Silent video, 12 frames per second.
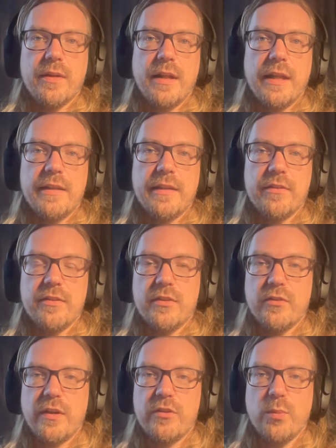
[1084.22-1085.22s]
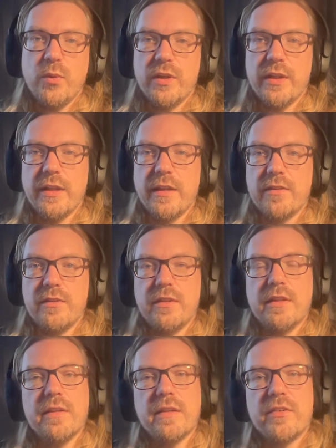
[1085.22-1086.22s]
latency transporting that
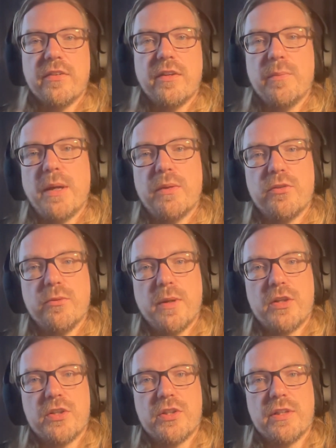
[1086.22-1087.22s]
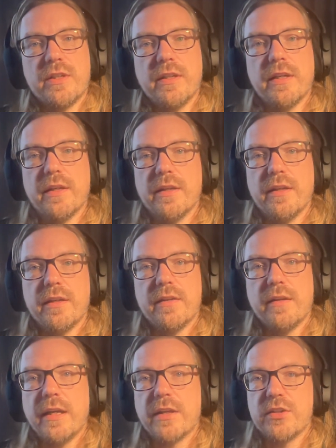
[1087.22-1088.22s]
doesn't amount to much
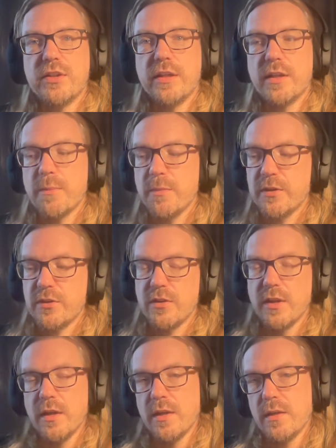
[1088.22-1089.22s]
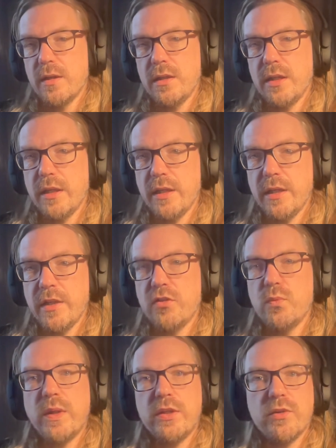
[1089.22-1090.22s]
actually, but it
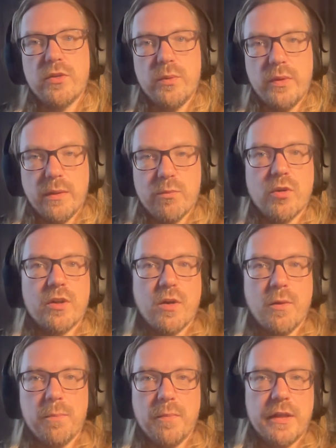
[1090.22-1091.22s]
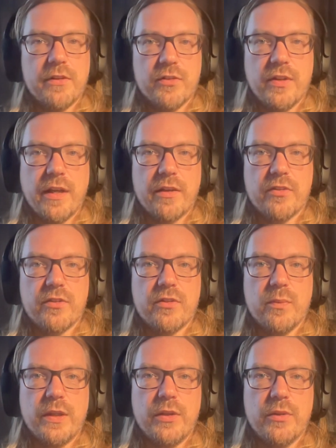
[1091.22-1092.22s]
is when you're doing more complex tasks,
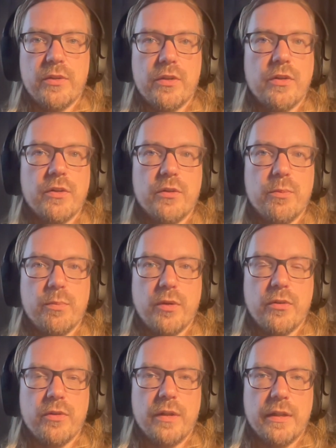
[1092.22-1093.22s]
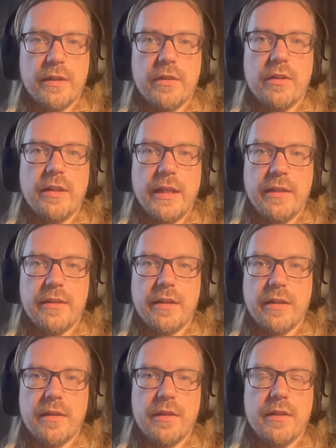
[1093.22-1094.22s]
when you're going to the
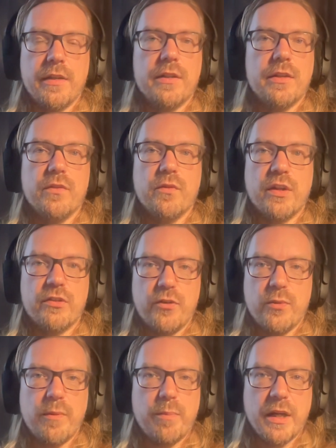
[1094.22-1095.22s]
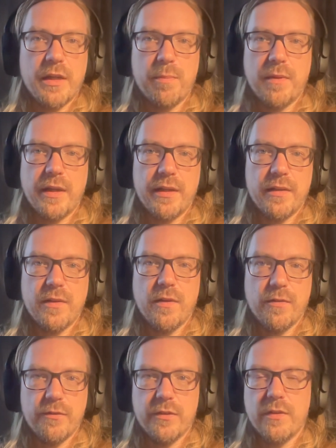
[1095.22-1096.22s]
data runs to a pipeline
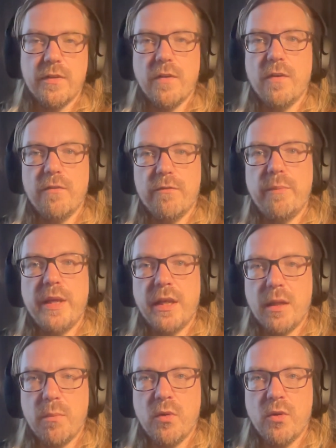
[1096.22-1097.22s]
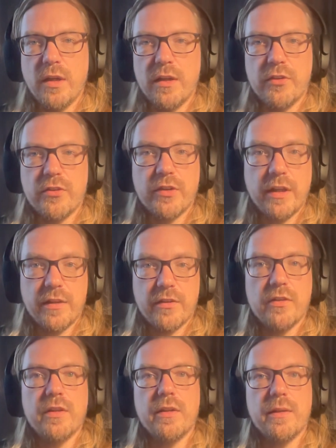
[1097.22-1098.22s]
of many models, that
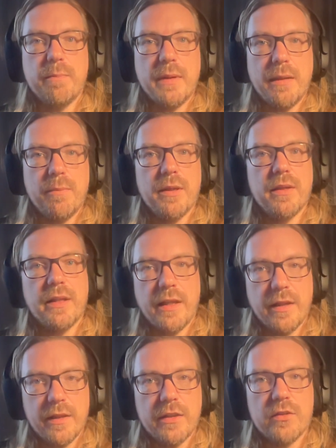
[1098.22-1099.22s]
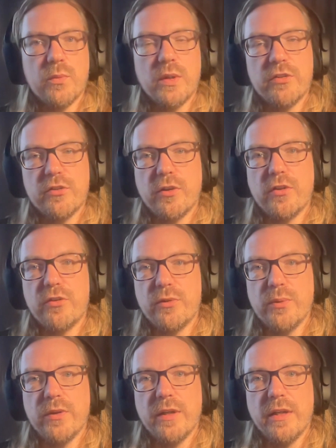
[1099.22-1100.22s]
maybe then it will start
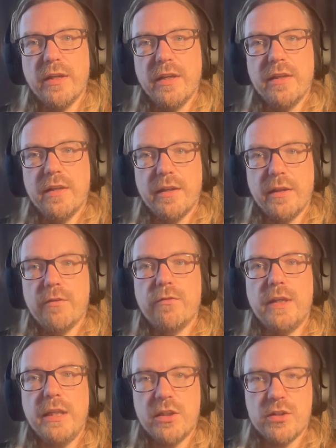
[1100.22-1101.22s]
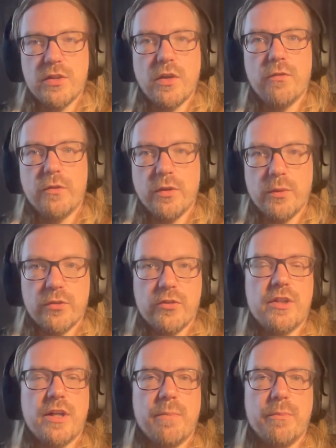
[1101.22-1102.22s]
to, if each of those
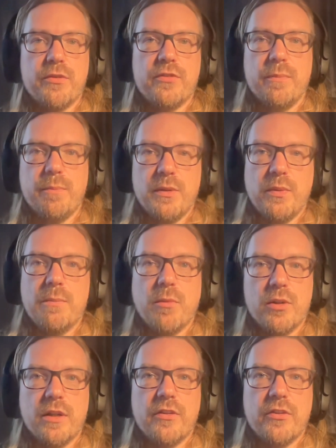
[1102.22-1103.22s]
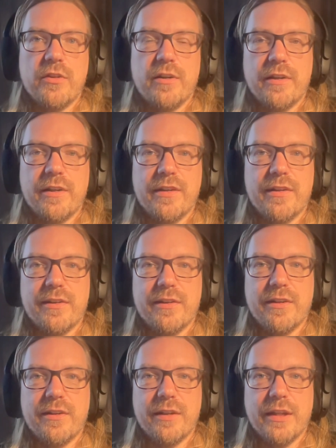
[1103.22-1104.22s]
jumps between models are
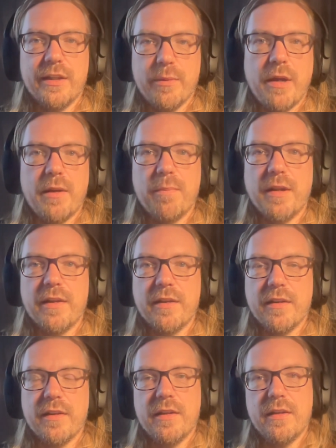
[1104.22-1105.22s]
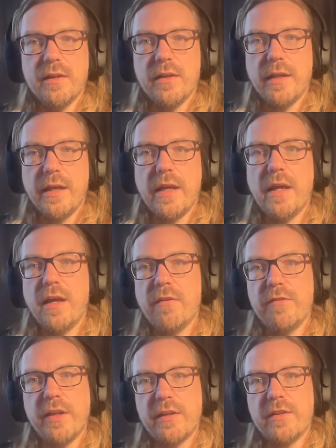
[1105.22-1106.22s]
in the pipeline,
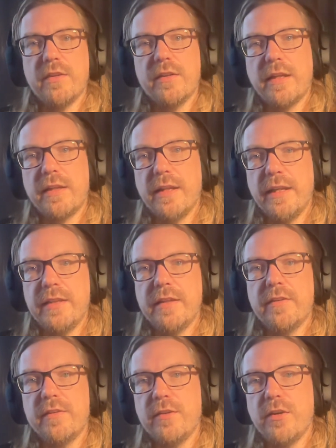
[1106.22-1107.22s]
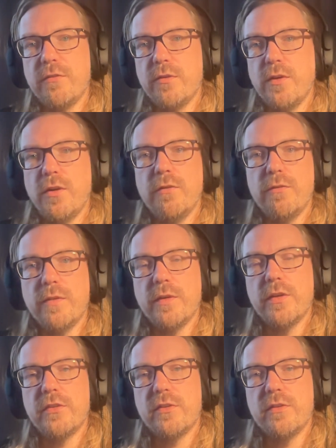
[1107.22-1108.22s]
have that latency of
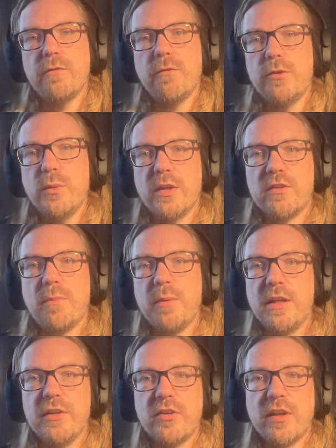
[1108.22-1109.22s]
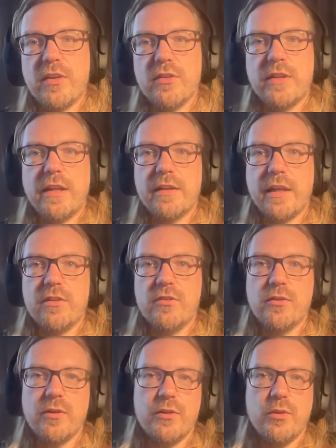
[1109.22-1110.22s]
a few extra milliseconds, that can
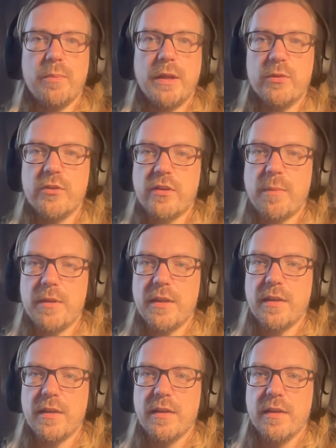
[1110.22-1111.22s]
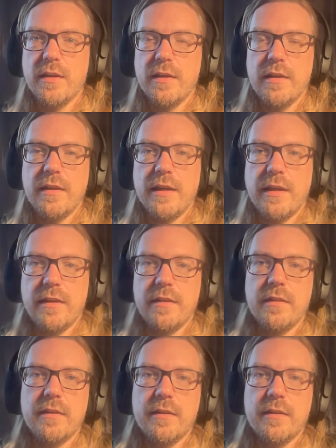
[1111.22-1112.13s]
start to amount to something. And